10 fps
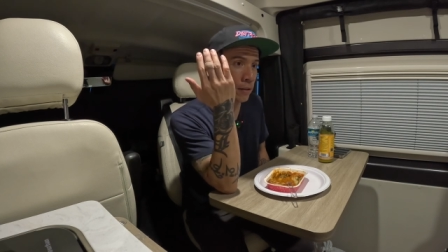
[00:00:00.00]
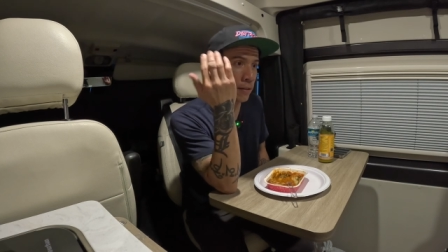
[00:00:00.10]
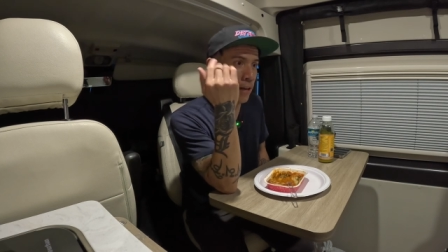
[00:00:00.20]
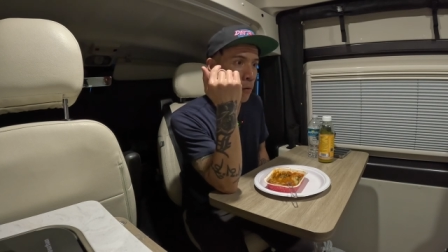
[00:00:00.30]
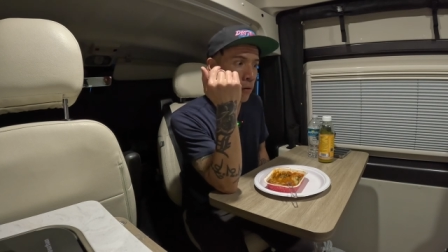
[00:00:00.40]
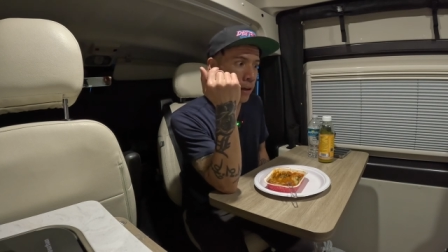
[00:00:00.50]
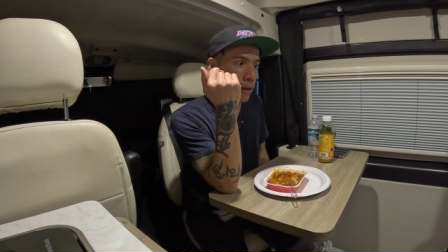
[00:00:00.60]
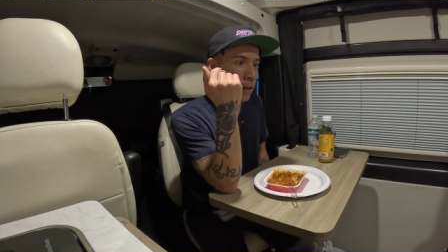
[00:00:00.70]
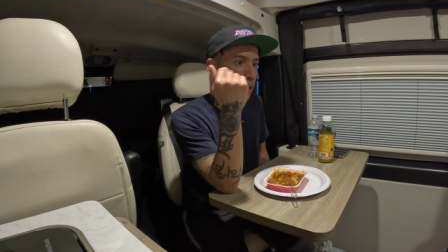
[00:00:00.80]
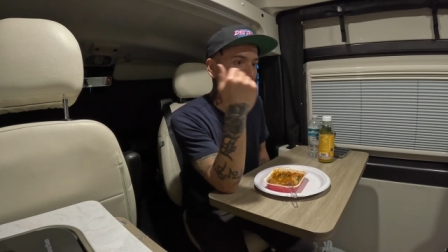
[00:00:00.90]
because that
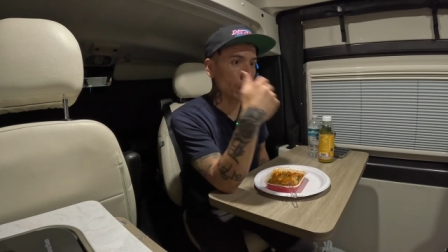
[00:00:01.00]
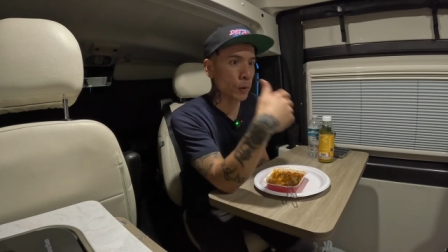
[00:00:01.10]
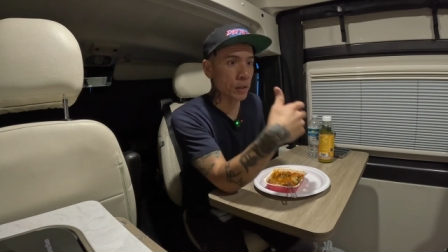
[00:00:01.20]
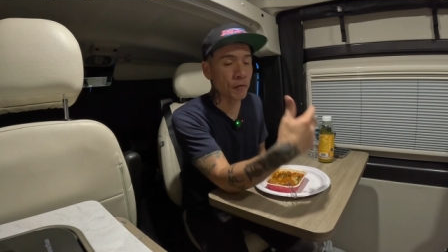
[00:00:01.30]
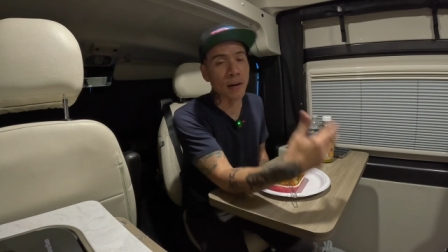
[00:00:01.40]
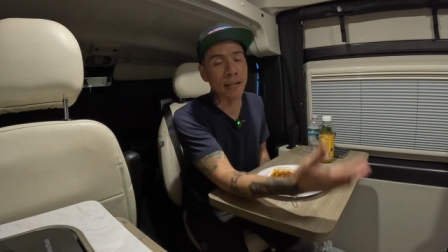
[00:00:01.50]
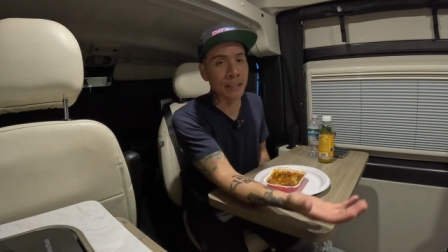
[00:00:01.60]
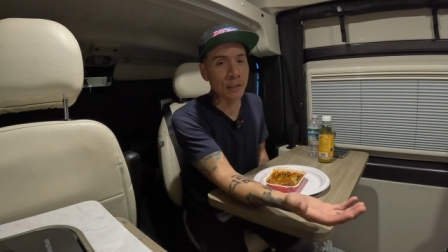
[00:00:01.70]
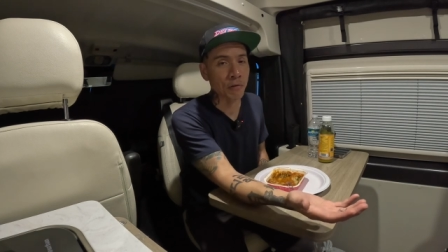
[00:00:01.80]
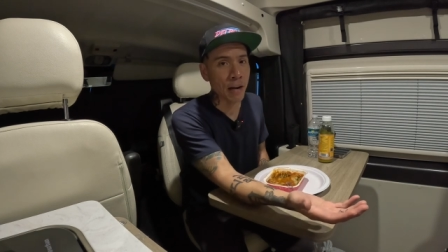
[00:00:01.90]
way we could
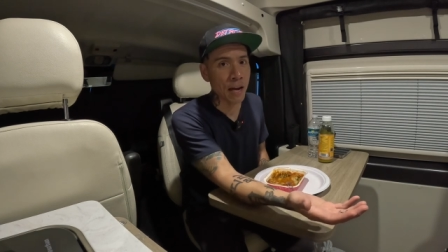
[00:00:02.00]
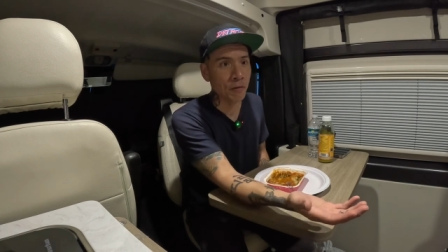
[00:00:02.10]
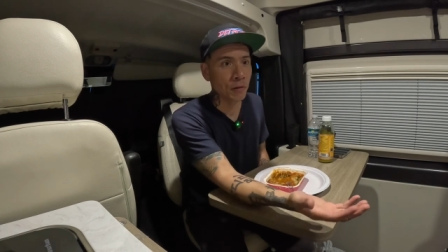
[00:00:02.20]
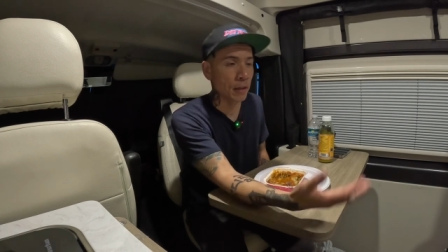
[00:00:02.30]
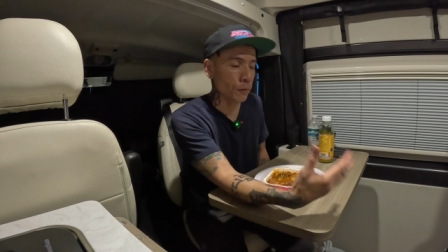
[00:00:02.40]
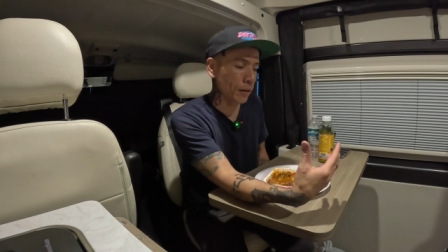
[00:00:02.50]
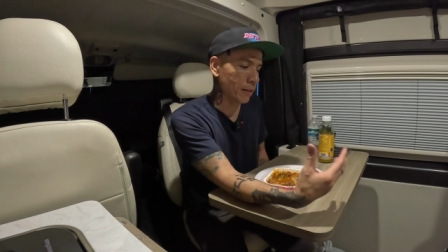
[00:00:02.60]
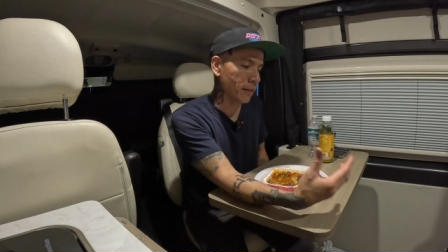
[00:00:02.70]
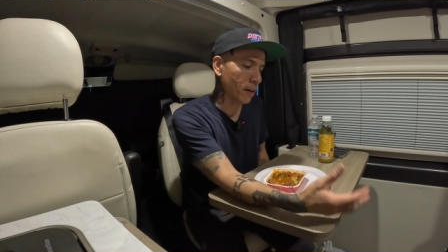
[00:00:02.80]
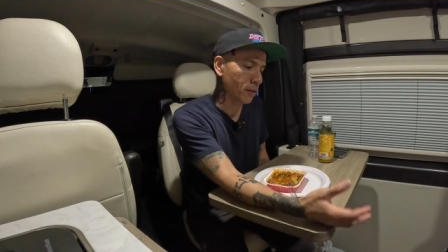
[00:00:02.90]
finally travel and we
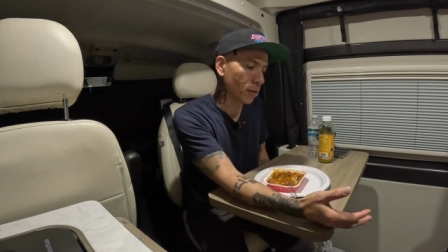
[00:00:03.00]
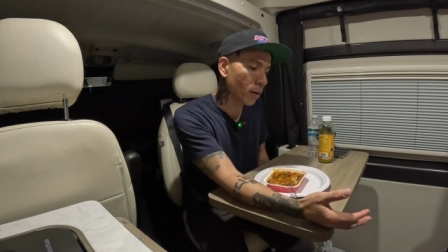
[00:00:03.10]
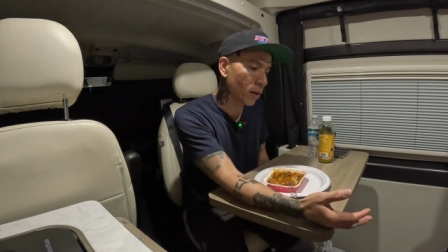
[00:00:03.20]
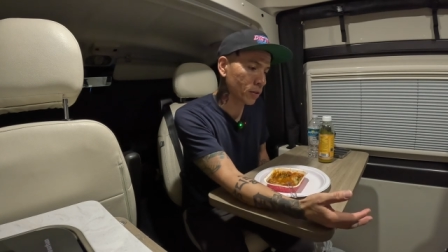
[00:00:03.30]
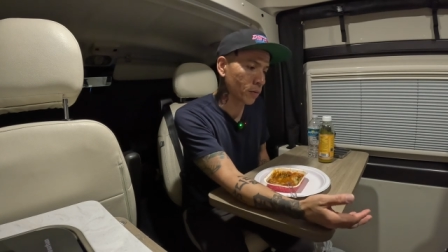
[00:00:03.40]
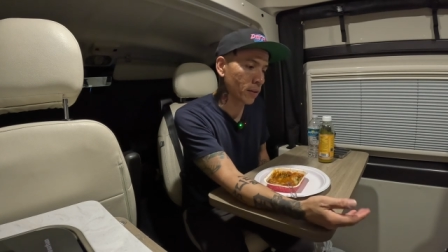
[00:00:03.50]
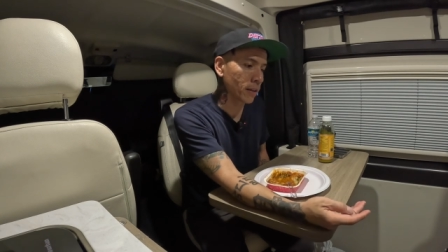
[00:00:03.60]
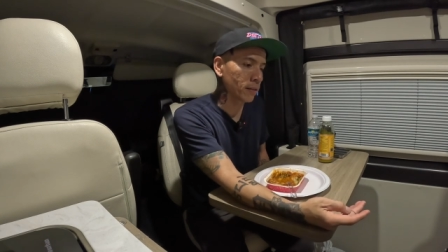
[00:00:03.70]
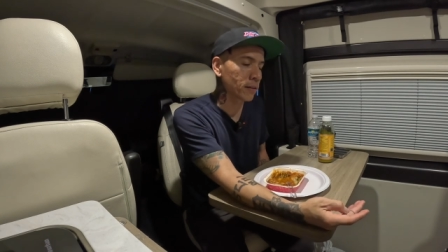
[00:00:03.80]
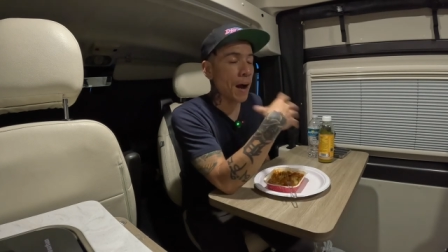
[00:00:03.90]
could take our dogs with
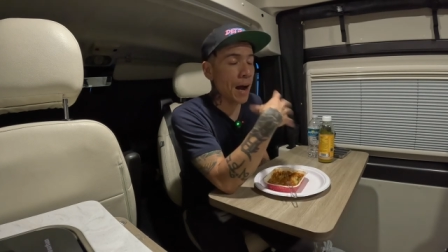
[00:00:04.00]
us.